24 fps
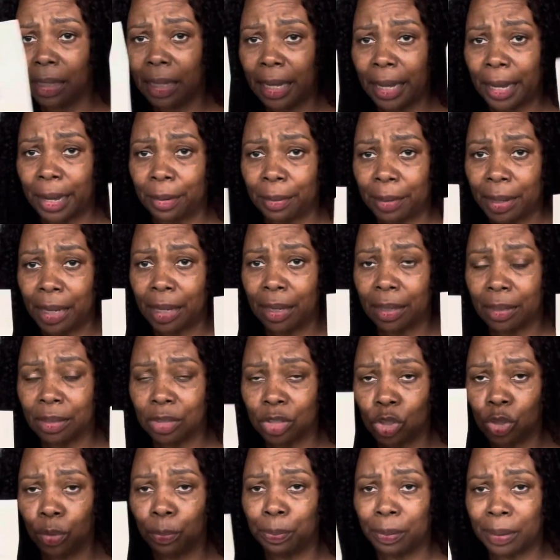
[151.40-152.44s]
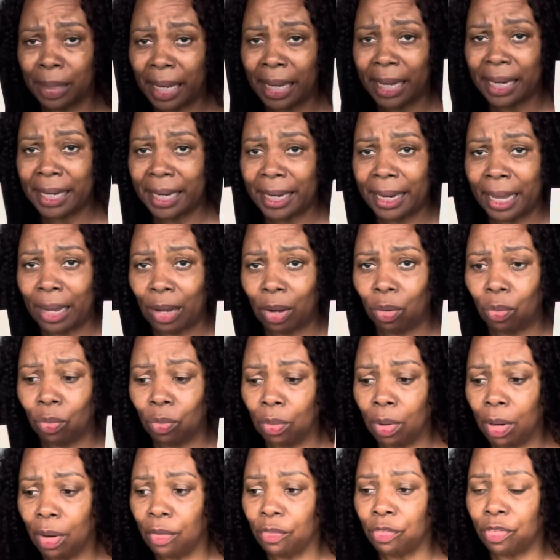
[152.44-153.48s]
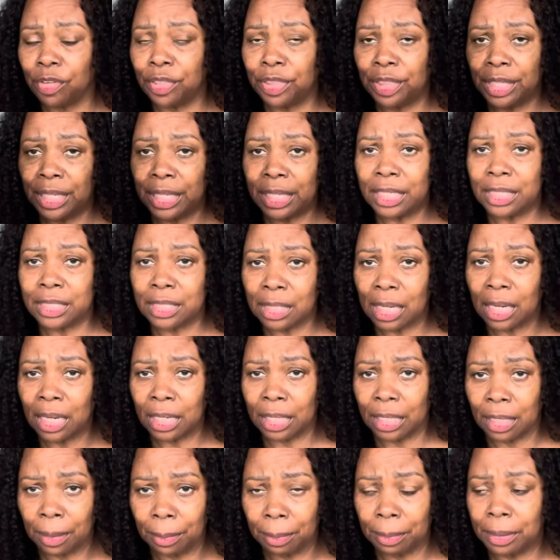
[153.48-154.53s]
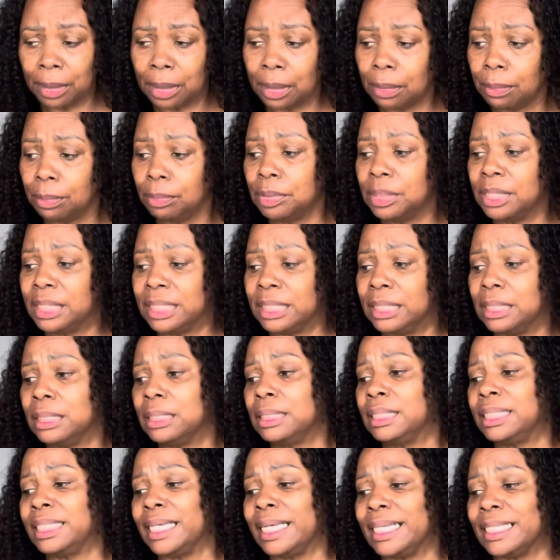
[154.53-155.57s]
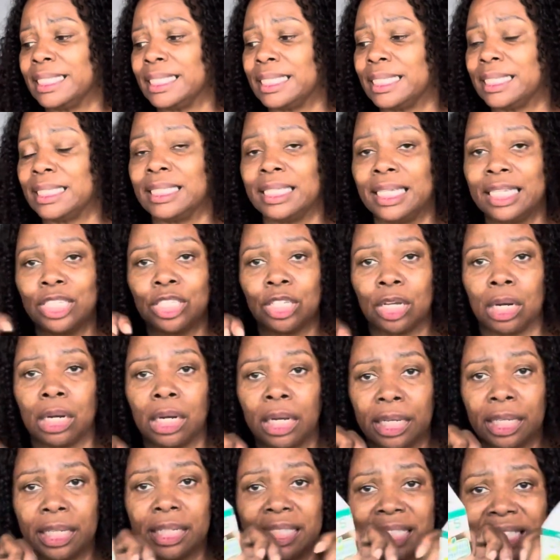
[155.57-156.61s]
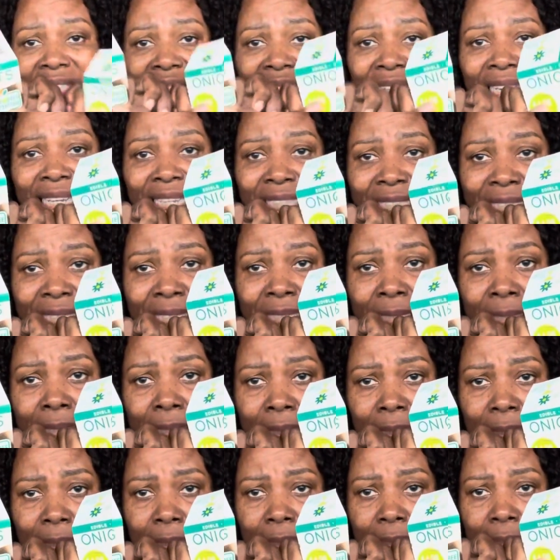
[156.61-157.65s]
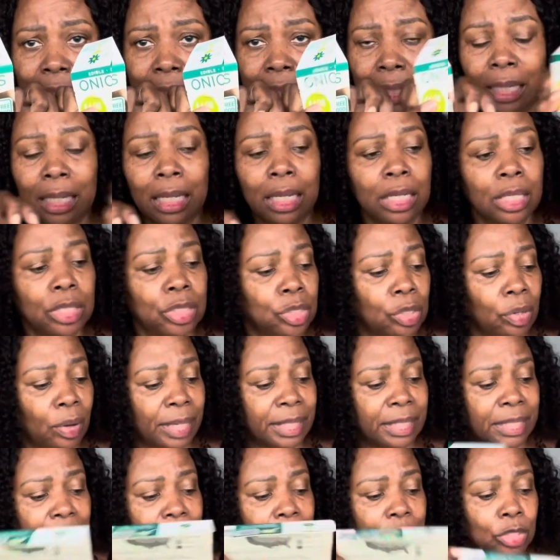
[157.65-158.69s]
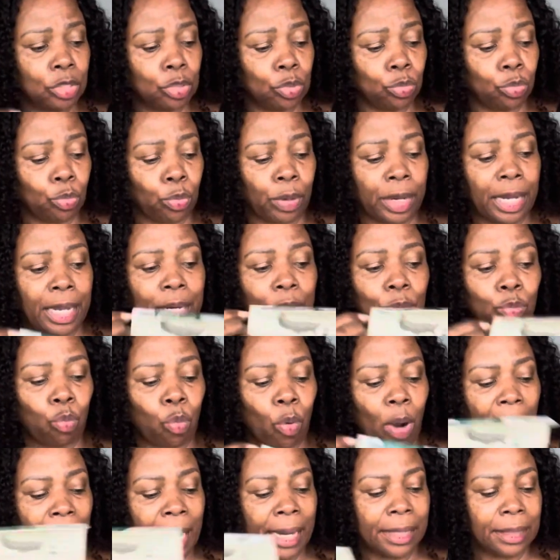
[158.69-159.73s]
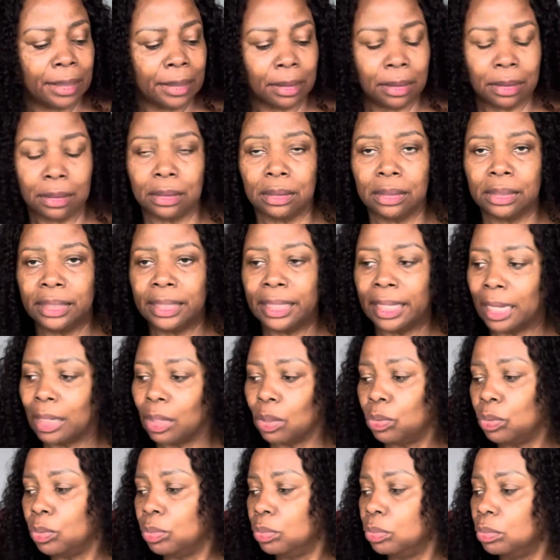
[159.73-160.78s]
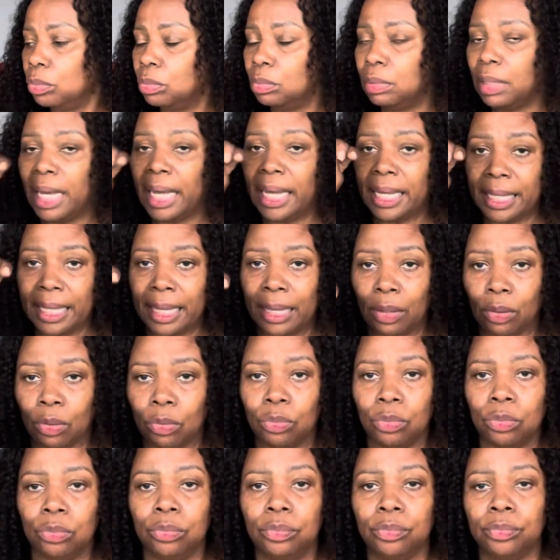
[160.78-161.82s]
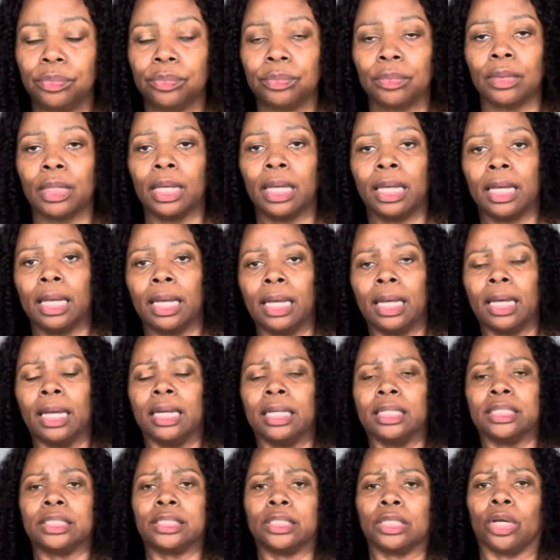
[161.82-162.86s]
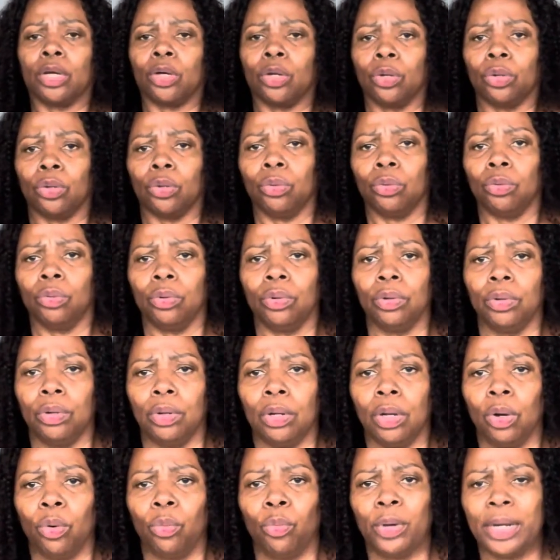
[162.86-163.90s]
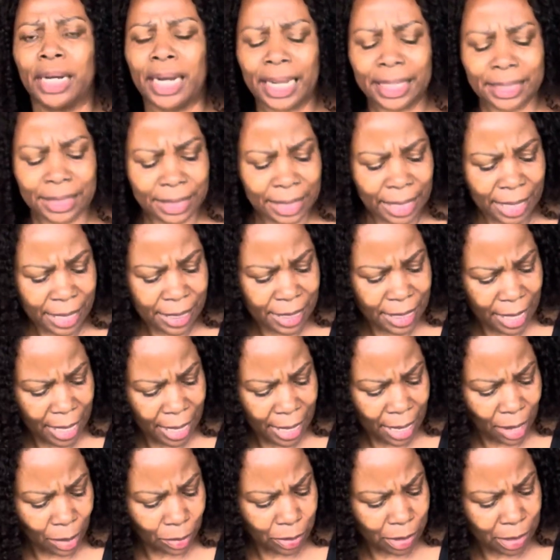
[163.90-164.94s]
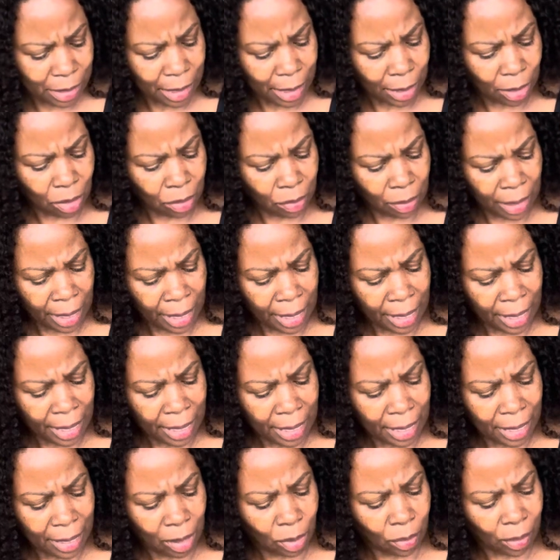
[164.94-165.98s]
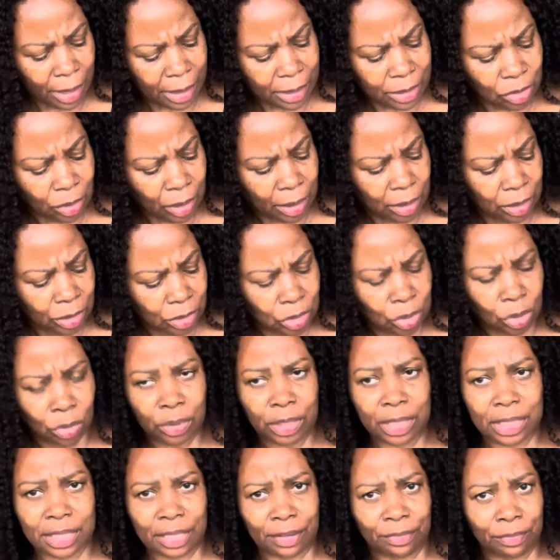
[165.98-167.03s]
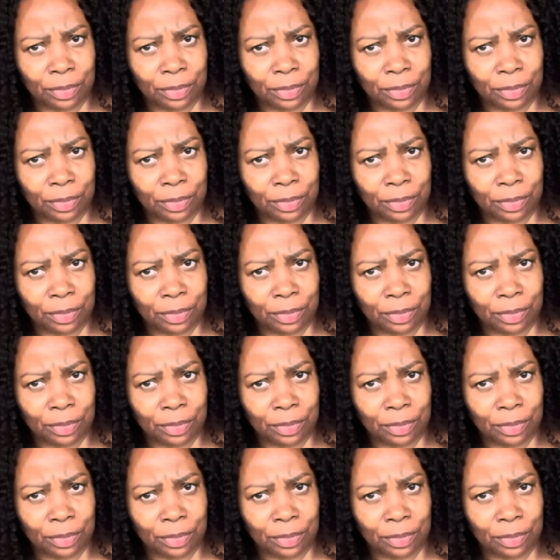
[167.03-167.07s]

area to plant now for these onion sets. These are onion sets. So I did do red, white, yellow, and yellow. So when I did that, I was like, okay. So I looked on this,